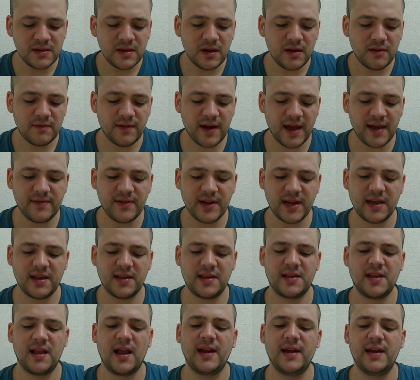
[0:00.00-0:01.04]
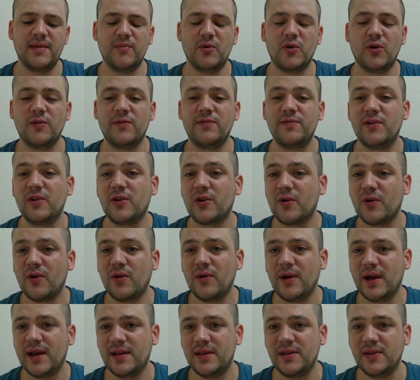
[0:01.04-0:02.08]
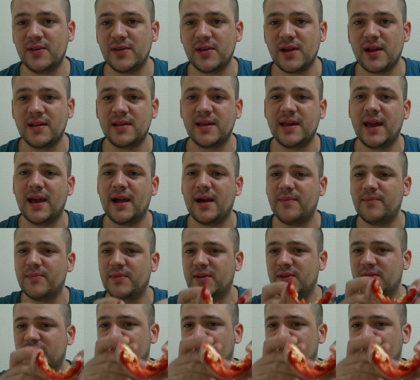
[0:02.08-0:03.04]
Flavor gets slightly more floral as you start to get up to